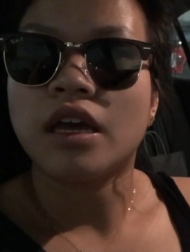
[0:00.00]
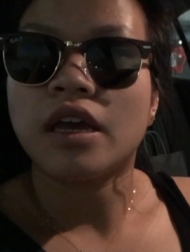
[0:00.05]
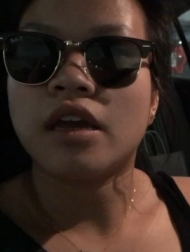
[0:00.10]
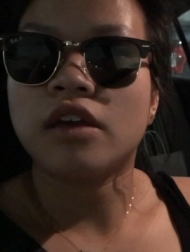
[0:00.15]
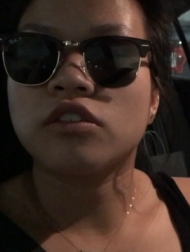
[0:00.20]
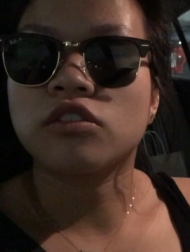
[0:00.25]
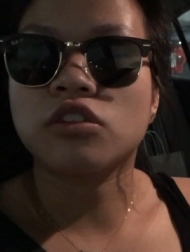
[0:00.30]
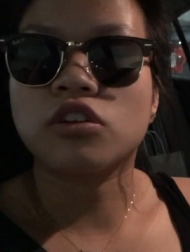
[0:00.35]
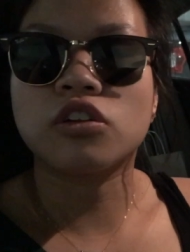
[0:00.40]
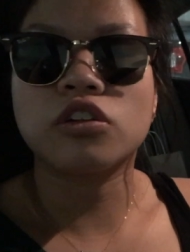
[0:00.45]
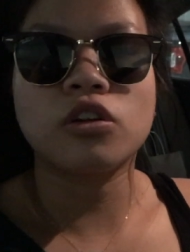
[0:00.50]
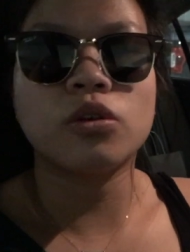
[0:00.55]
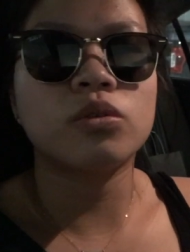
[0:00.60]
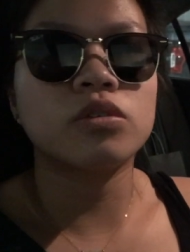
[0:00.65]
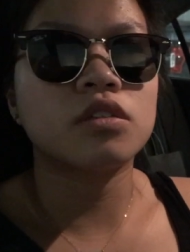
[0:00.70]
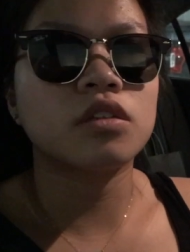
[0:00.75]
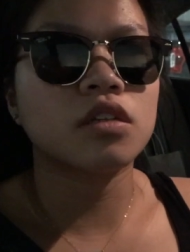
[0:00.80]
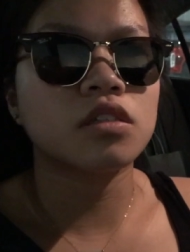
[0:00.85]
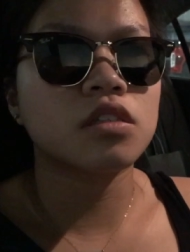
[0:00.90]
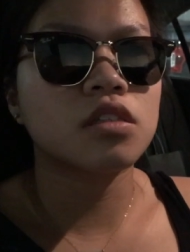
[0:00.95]
and they're
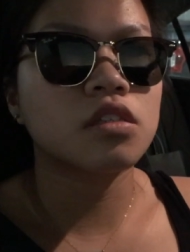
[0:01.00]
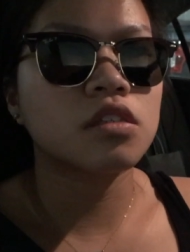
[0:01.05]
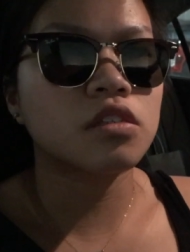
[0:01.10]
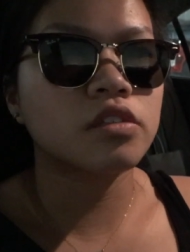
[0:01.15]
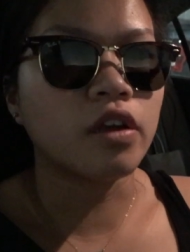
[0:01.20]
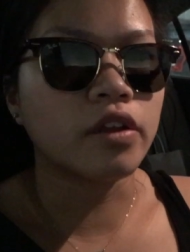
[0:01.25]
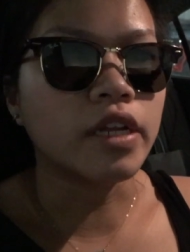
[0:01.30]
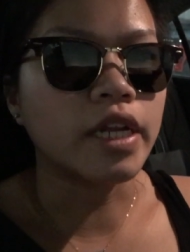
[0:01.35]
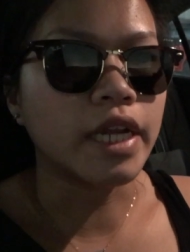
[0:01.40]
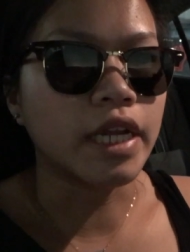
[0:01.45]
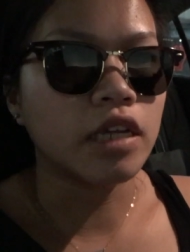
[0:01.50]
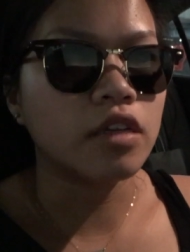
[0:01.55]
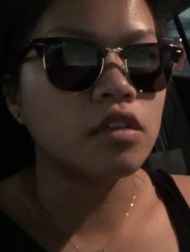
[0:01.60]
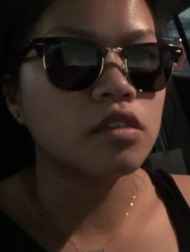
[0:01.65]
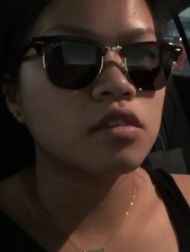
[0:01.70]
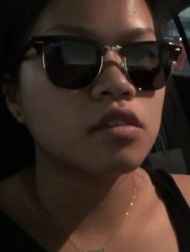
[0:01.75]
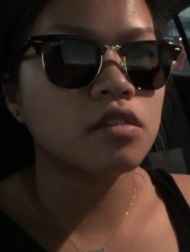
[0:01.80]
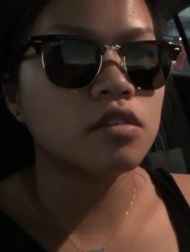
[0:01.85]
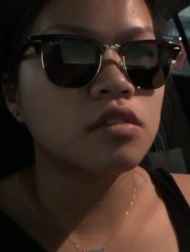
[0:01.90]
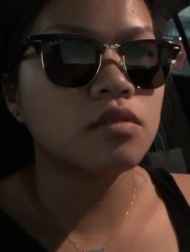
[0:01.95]
closed on
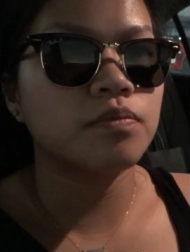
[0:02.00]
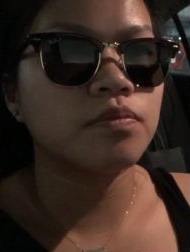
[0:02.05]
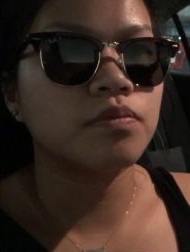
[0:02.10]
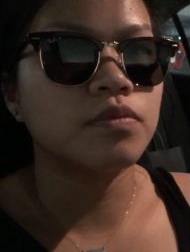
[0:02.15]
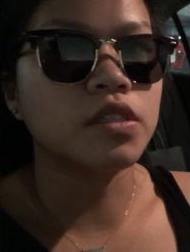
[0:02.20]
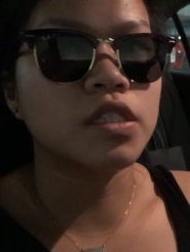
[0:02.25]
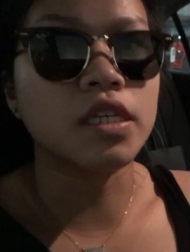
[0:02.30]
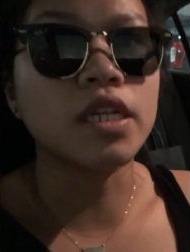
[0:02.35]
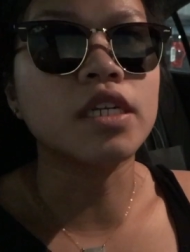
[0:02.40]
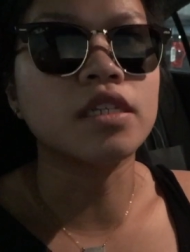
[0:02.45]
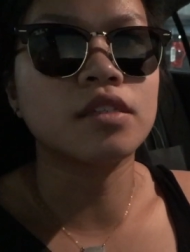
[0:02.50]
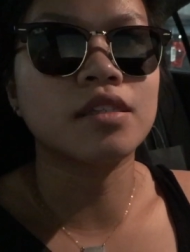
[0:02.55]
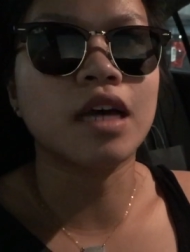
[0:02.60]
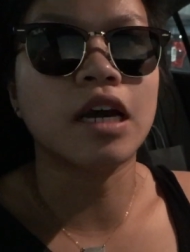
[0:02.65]
Sundays, and today's